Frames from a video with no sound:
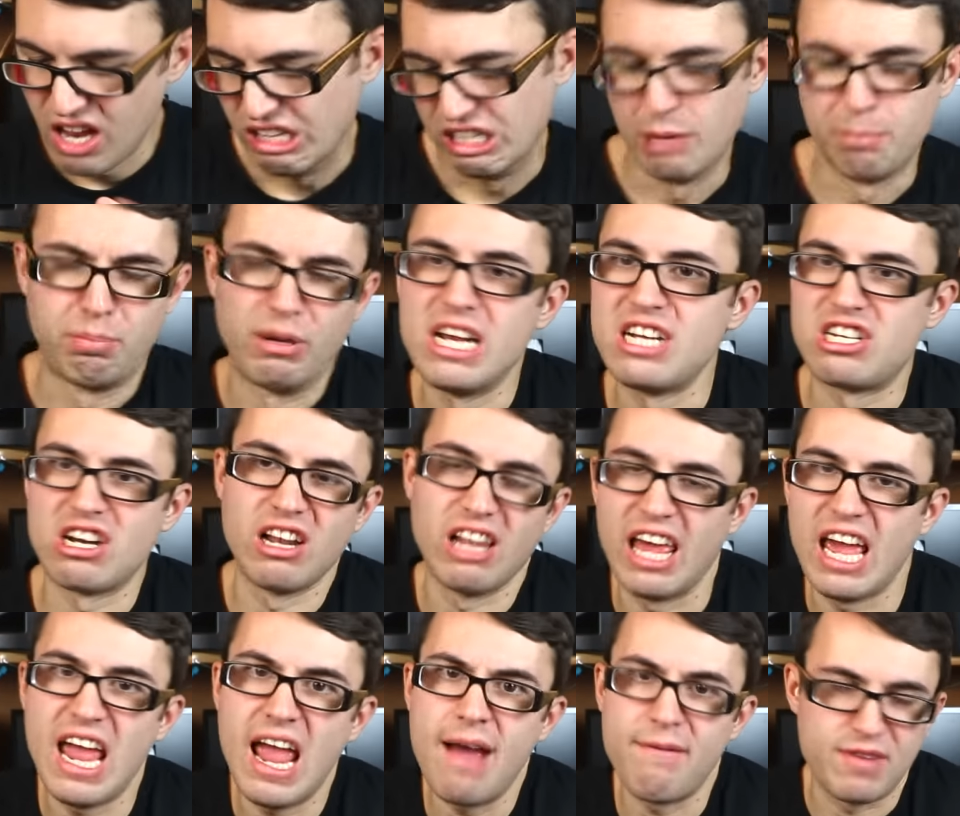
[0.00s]
Your preacher
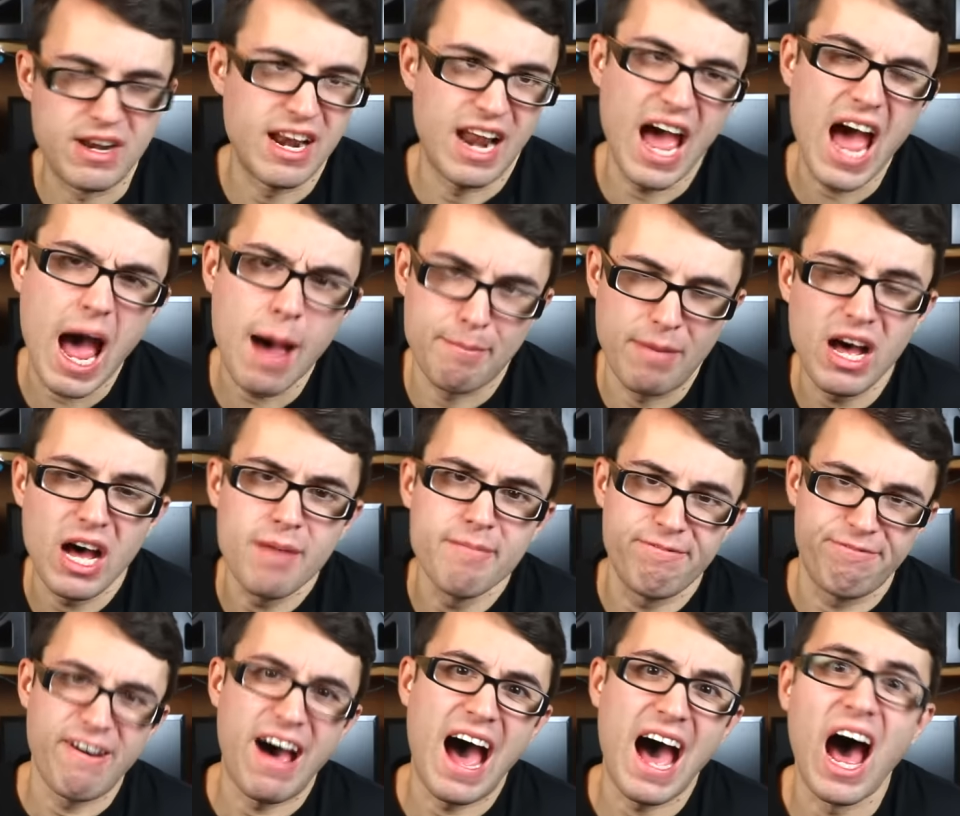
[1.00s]
left and I bombed
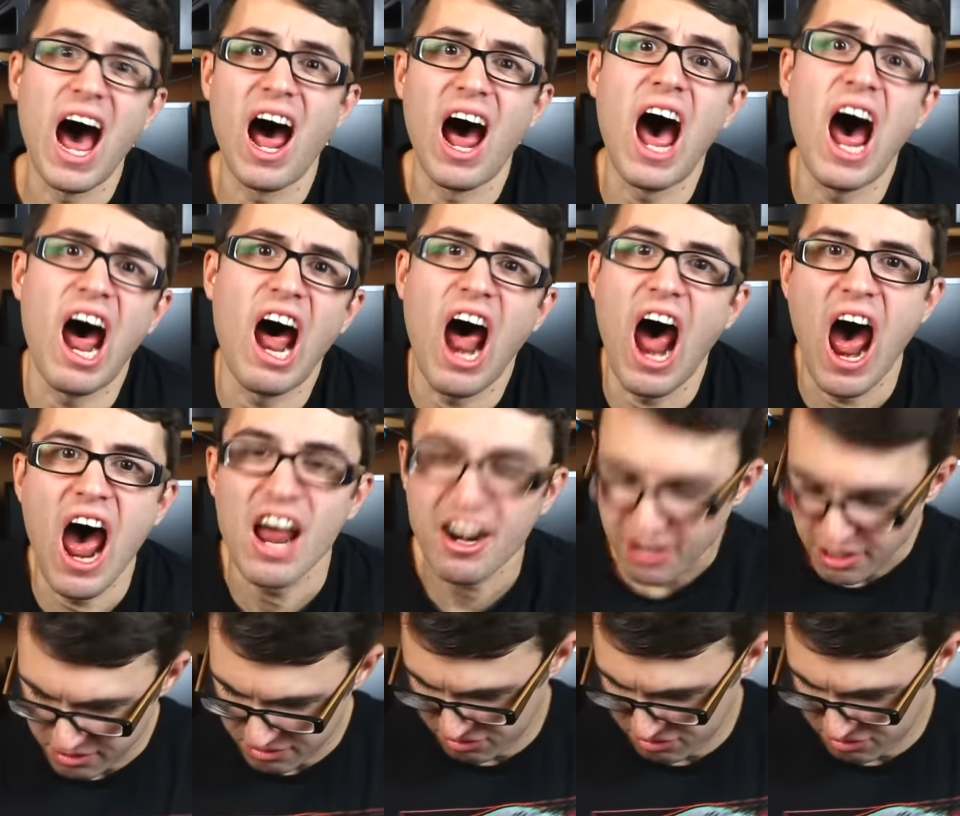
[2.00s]
fire.